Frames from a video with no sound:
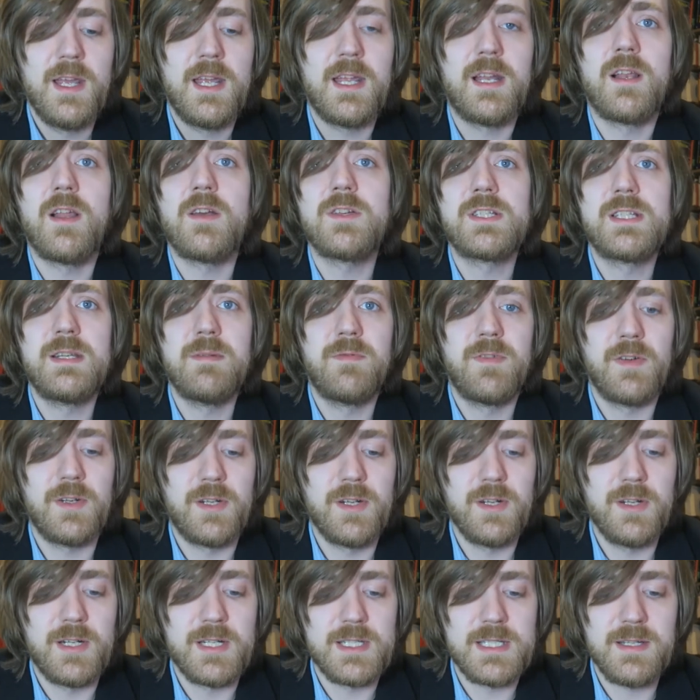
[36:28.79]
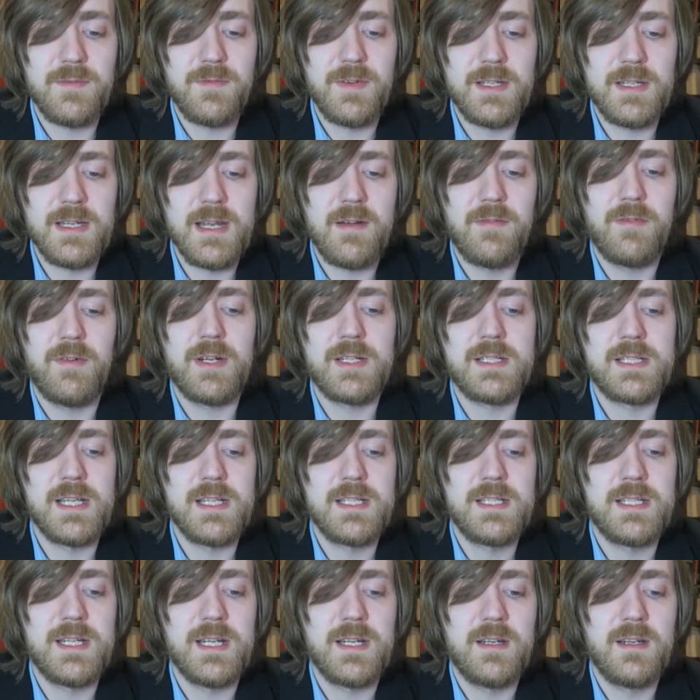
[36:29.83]
He'd lost him for good as if he'd never
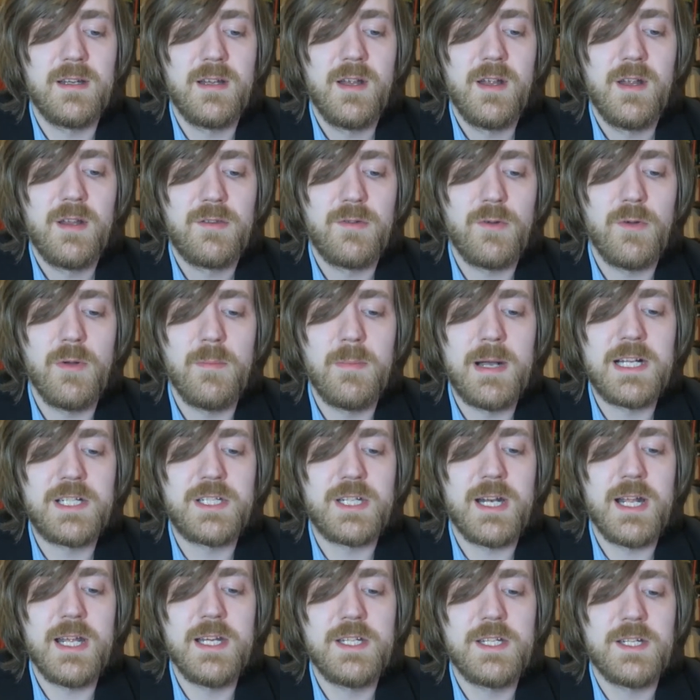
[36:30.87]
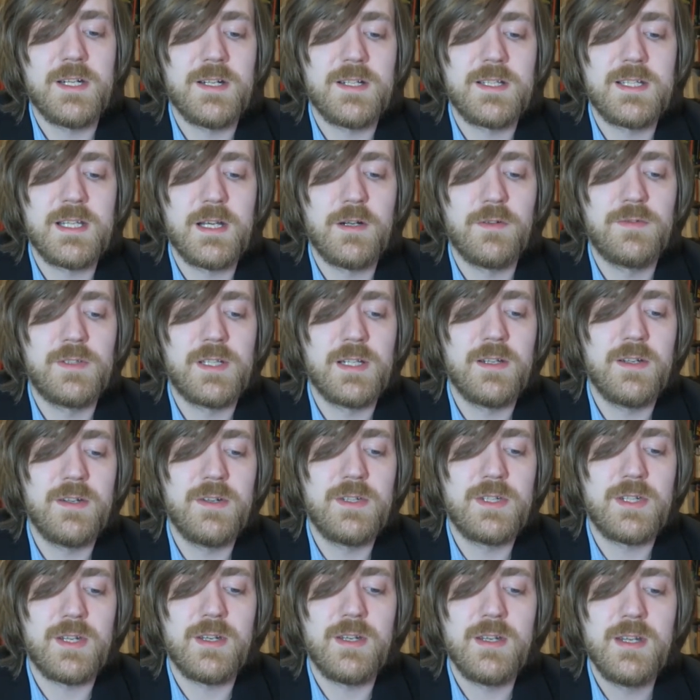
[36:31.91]
existed, through imagination and self
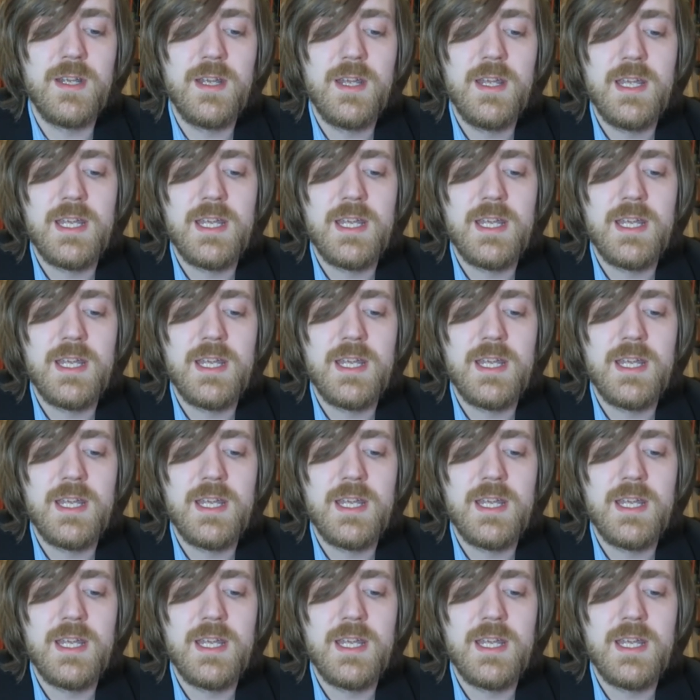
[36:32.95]
delusion.